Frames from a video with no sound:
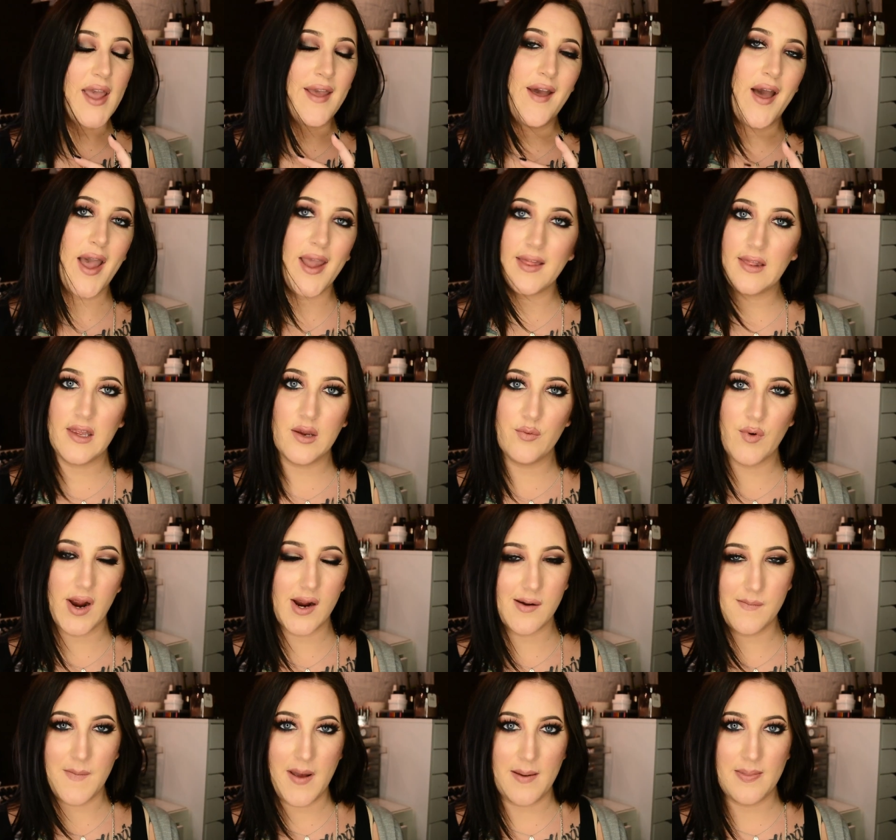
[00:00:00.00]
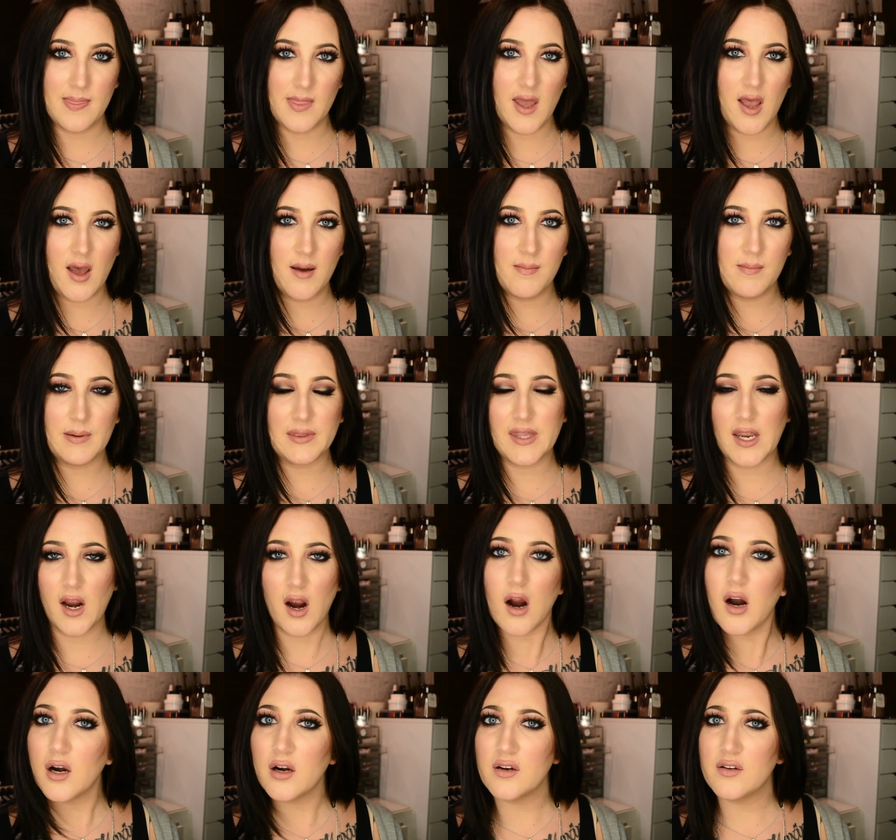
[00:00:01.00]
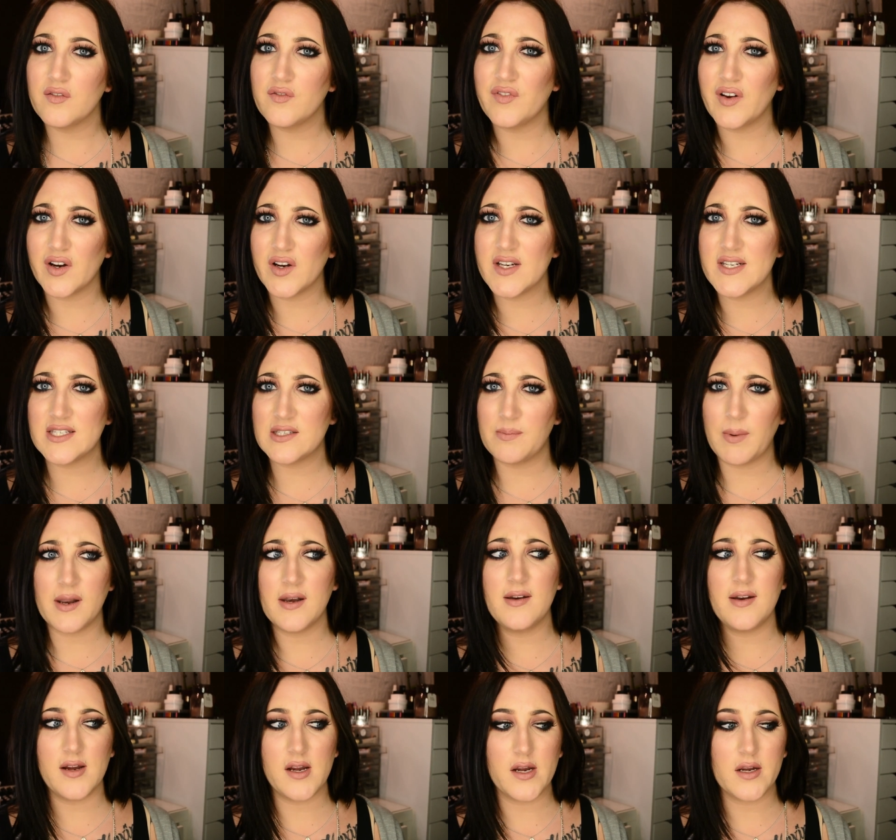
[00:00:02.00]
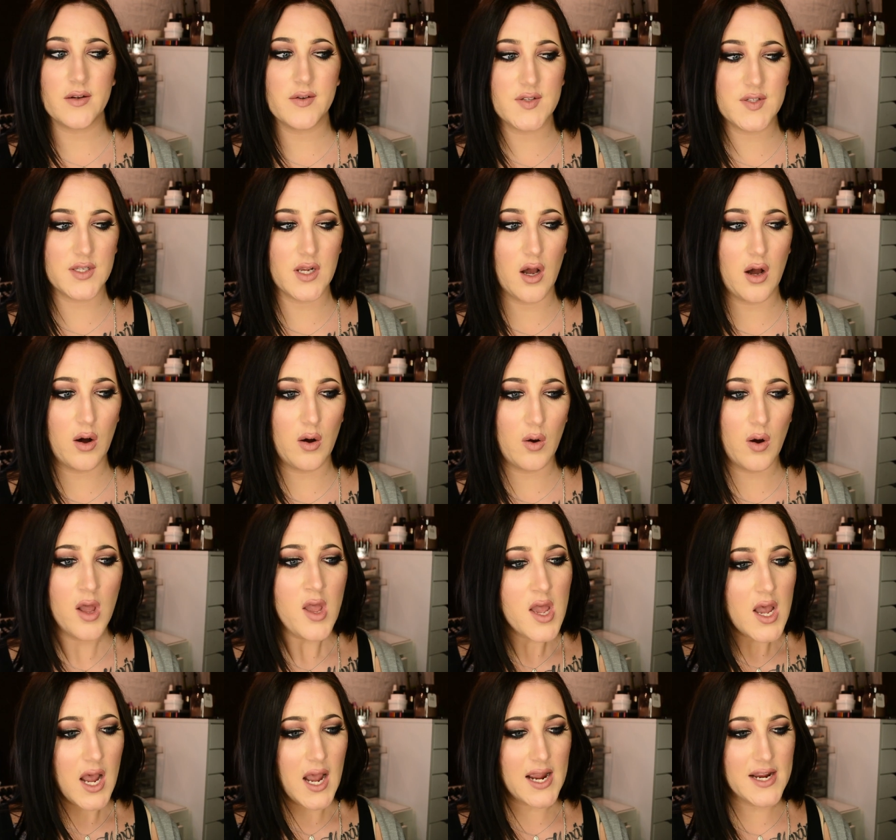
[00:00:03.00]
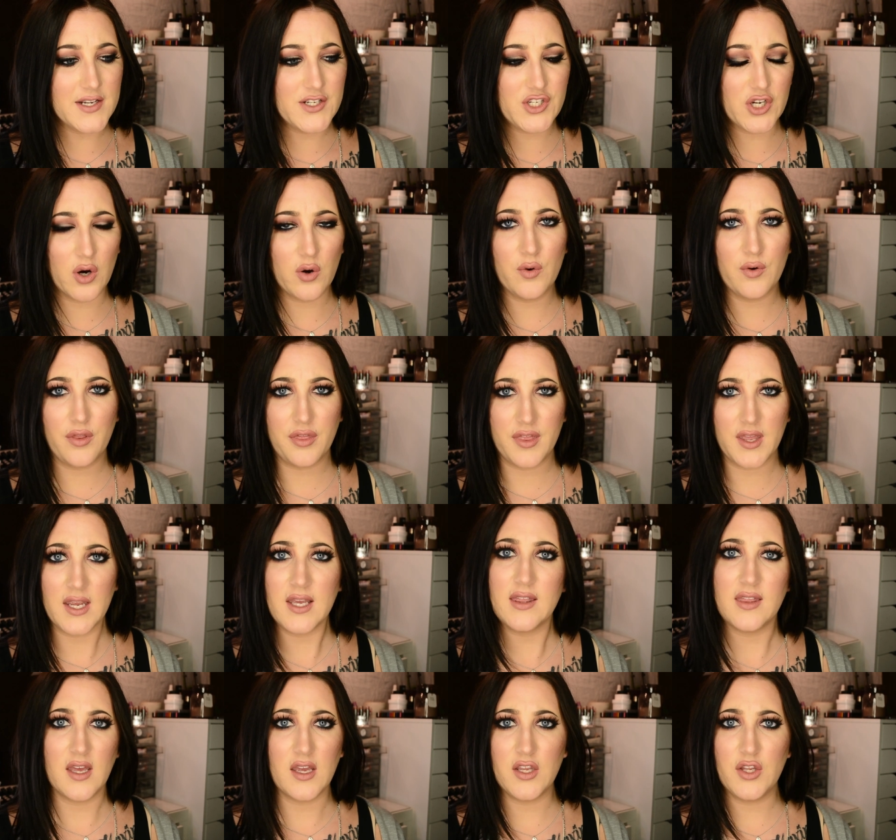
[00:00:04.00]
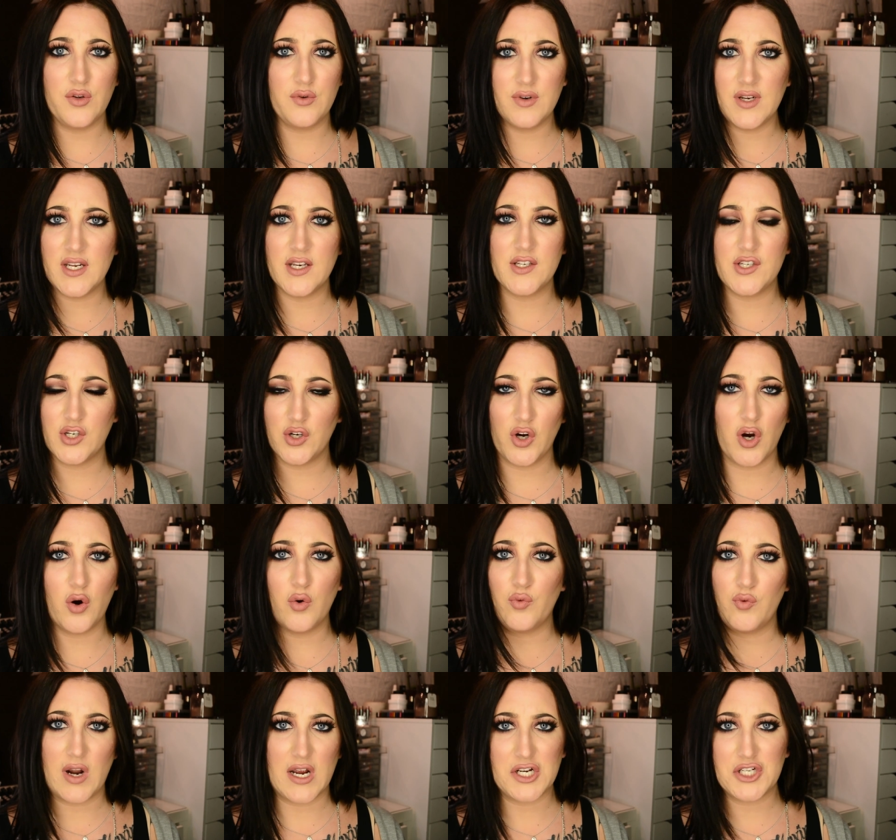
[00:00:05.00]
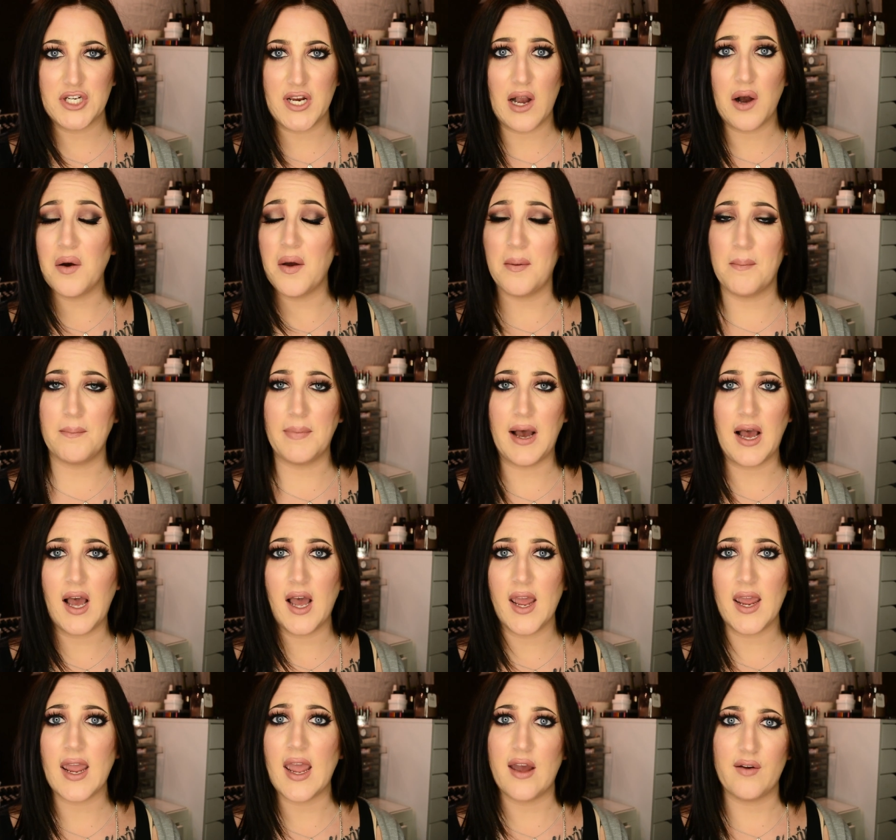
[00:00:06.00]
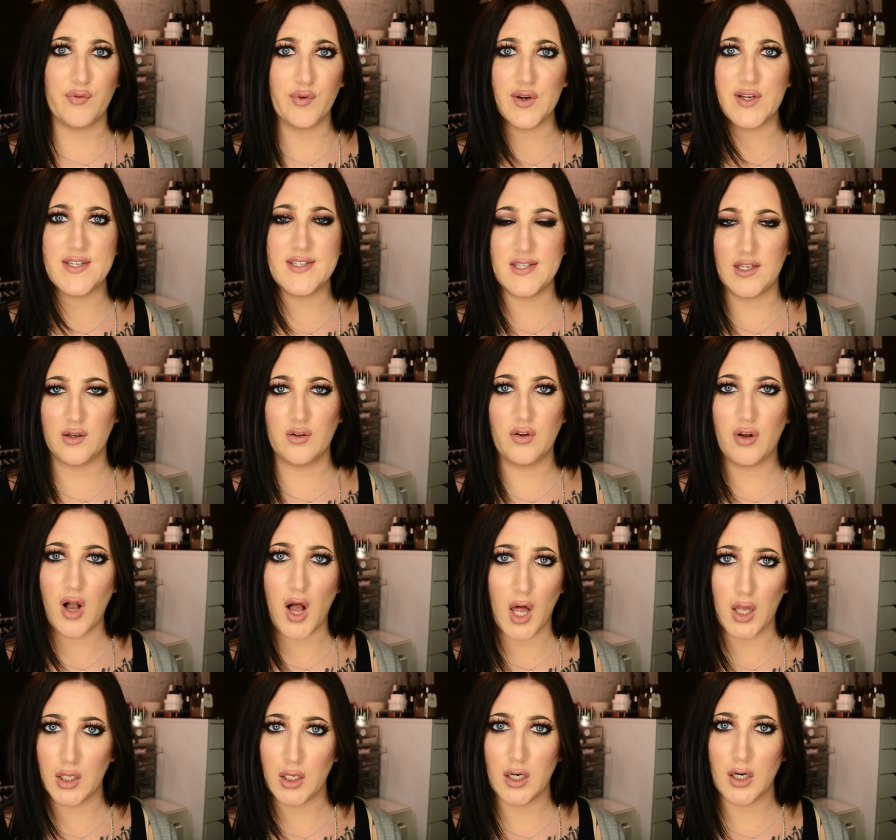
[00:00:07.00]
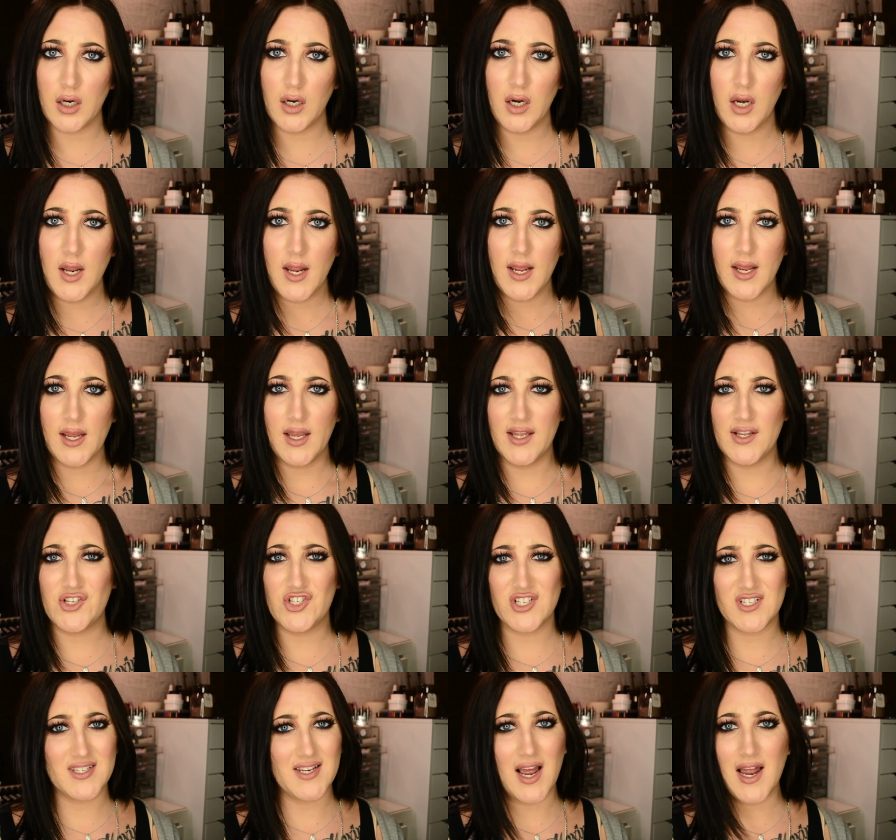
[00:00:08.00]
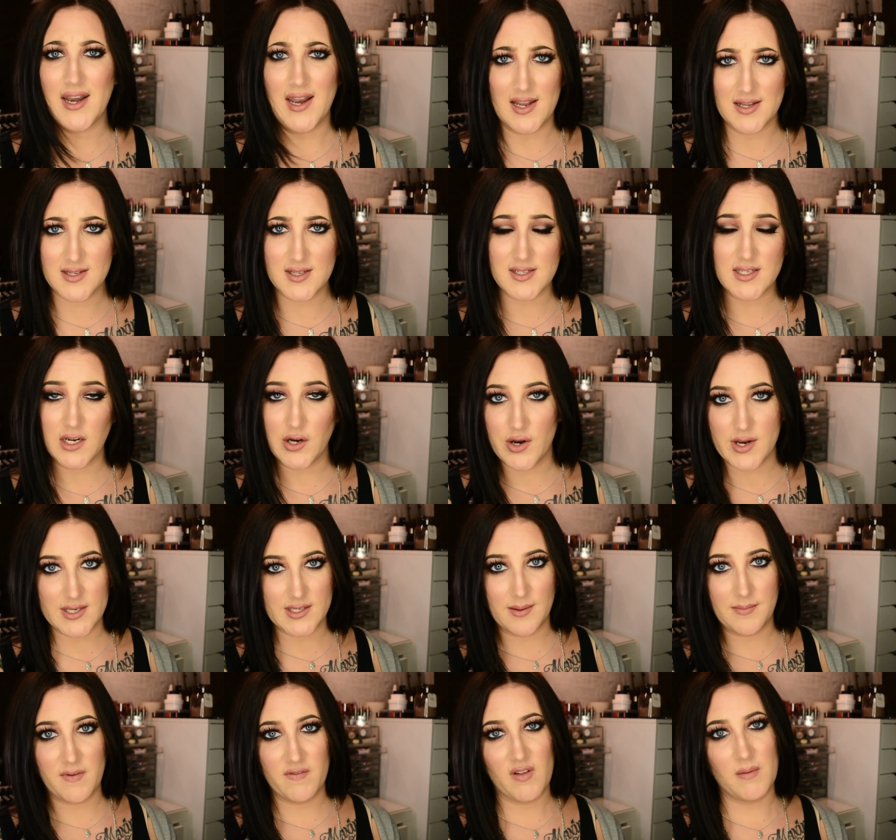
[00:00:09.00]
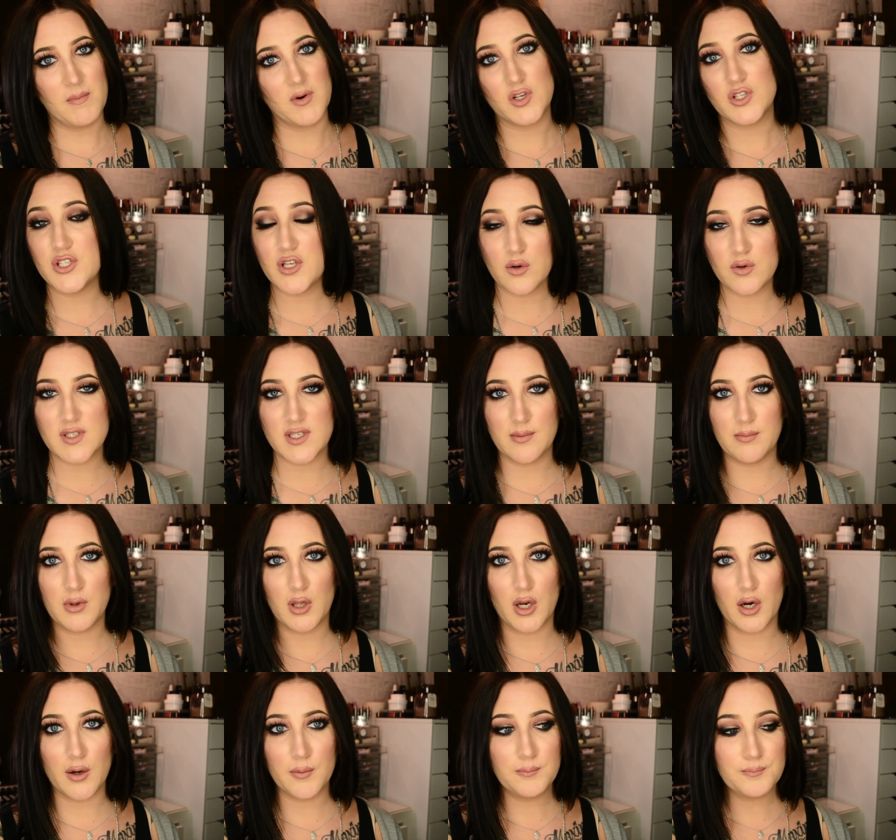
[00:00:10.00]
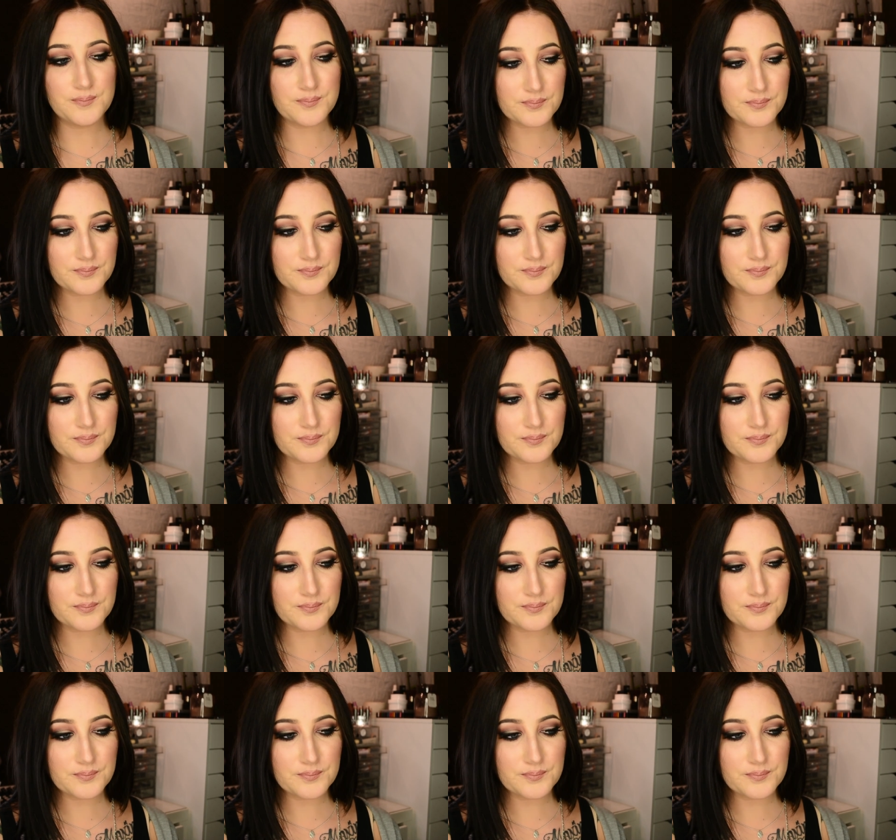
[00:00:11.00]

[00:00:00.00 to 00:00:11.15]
I highly recommend them, but they are very spendy. So I don't think that you need to go rush out and buy every single color. It's just not necessary. Some of them are so similar,